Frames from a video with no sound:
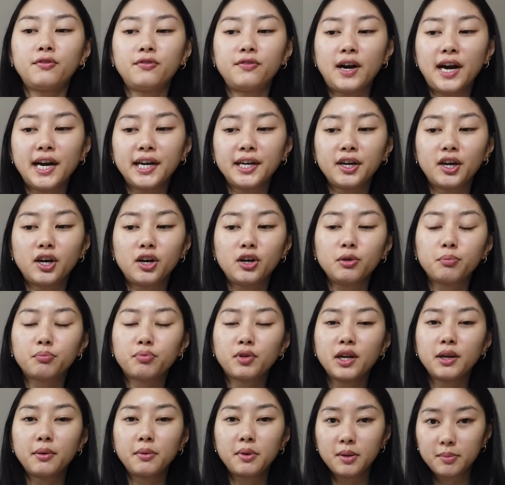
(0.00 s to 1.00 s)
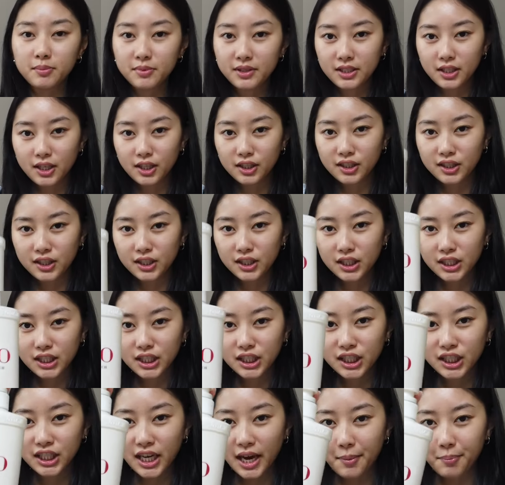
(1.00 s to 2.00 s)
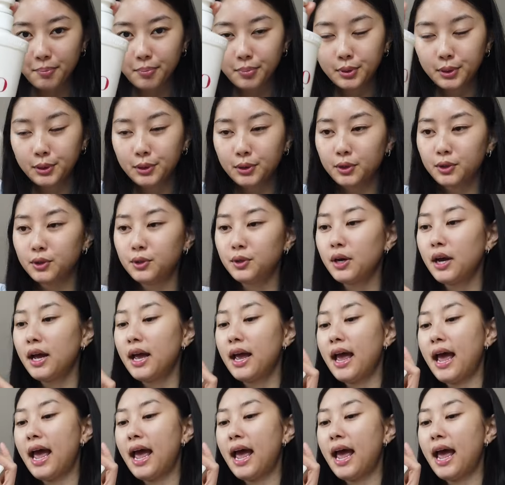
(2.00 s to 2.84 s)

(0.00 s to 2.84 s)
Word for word: Vino Premium Touch Shampoo.